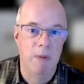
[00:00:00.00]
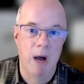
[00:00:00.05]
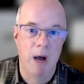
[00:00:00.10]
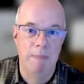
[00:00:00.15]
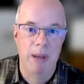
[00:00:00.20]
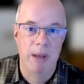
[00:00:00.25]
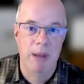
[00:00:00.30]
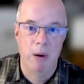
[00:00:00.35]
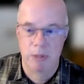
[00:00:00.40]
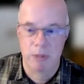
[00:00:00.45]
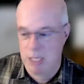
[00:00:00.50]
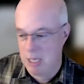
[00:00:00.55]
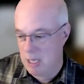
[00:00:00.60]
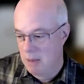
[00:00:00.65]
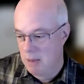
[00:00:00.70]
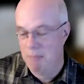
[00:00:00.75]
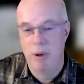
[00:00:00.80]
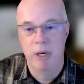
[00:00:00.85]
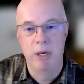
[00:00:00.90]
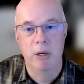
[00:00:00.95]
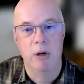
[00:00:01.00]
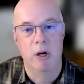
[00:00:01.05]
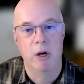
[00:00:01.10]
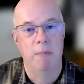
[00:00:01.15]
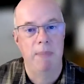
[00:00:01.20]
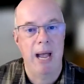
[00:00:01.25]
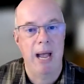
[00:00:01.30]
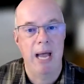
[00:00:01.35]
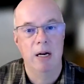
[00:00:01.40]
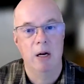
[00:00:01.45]
belt, put it on a
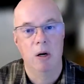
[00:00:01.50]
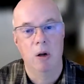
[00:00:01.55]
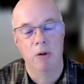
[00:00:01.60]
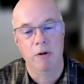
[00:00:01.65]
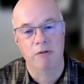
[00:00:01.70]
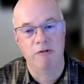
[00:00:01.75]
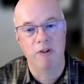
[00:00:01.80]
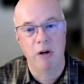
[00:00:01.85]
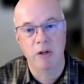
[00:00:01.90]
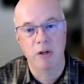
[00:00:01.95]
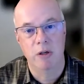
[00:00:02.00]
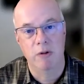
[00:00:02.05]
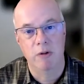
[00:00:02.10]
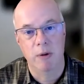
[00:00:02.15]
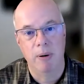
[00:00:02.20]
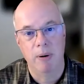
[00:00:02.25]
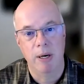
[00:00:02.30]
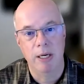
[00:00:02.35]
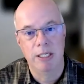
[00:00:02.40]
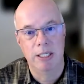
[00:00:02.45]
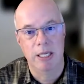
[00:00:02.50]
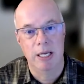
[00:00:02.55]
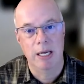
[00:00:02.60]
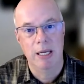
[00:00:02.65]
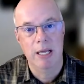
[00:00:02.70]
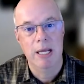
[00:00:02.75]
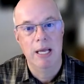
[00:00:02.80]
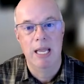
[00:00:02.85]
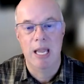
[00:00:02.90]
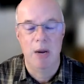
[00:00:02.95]
panel on the front of the printer.
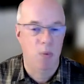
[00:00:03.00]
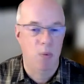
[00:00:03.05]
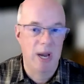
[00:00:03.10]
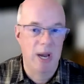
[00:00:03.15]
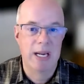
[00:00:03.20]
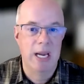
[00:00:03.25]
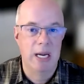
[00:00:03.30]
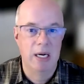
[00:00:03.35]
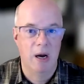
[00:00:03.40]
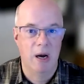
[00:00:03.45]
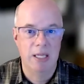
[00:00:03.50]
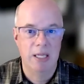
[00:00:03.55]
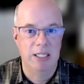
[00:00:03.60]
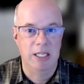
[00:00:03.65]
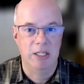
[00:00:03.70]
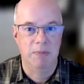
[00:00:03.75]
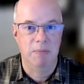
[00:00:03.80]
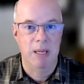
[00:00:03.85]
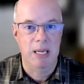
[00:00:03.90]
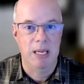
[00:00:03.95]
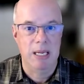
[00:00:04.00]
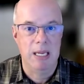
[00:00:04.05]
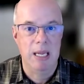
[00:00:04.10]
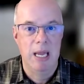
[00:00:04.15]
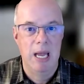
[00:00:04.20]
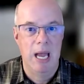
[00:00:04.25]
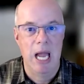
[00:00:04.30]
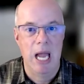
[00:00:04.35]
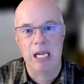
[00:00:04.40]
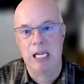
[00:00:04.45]
It recognizes me
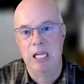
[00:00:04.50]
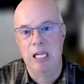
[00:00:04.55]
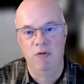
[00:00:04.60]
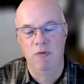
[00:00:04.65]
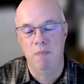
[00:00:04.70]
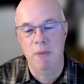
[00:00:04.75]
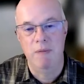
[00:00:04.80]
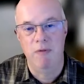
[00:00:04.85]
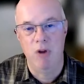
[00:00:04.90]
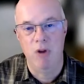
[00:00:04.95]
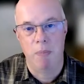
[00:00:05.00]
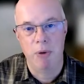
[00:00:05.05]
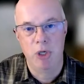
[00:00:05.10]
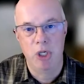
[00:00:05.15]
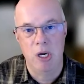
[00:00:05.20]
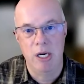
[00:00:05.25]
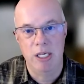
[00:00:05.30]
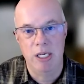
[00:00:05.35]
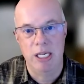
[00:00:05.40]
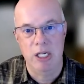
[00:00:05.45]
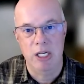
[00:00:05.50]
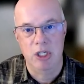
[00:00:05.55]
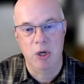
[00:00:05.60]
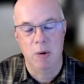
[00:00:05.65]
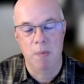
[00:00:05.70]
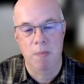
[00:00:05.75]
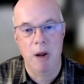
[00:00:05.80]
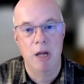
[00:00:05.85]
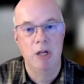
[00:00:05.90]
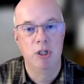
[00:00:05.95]
and gives me the opportunity
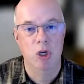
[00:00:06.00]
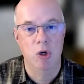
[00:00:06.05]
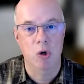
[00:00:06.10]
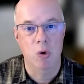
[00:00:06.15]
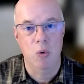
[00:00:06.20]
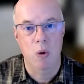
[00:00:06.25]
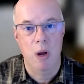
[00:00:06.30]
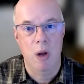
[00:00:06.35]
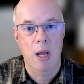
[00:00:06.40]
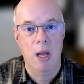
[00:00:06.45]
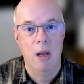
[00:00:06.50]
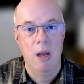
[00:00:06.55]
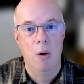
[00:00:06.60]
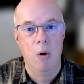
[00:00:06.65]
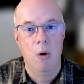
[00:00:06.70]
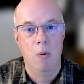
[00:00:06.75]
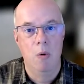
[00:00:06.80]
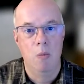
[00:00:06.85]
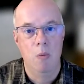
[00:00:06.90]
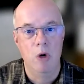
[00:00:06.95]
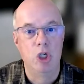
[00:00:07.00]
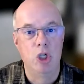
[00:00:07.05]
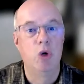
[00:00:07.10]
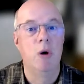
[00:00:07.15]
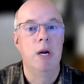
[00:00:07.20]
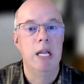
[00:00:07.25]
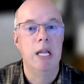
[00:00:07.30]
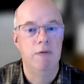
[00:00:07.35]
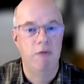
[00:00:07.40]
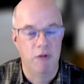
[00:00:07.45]
to
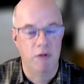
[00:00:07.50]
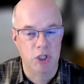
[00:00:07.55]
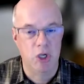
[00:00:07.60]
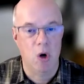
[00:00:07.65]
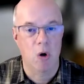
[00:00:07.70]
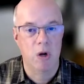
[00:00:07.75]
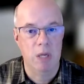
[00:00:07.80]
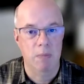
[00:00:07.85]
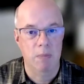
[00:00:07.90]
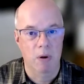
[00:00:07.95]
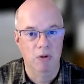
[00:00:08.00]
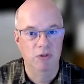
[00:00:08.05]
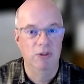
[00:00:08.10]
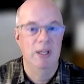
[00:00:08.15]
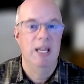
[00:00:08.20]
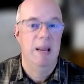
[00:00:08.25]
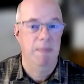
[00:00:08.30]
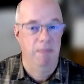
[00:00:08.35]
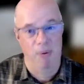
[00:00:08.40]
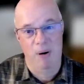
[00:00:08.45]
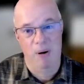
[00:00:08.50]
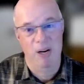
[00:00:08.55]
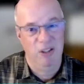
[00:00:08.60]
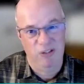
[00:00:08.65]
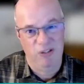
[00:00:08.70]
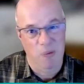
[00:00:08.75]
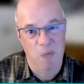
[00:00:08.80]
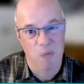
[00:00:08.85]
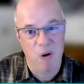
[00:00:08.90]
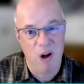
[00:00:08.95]
retrieve the documents. It prints
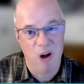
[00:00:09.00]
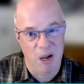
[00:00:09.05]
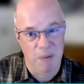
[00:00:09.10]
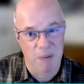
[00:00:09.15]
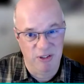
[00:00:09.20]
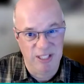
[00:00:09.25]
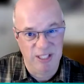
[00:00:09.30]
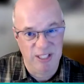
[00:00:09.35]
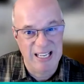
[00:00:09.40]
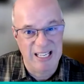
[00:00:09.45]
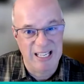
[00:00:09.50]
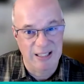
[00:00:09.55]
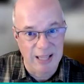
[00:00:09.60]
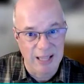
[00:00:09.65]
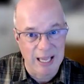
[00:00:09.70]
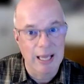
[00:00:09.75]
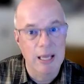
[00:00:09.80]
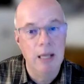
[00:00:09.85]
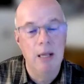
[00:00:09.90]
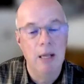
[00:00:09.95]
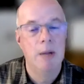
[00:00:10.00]
them while I'm standing there,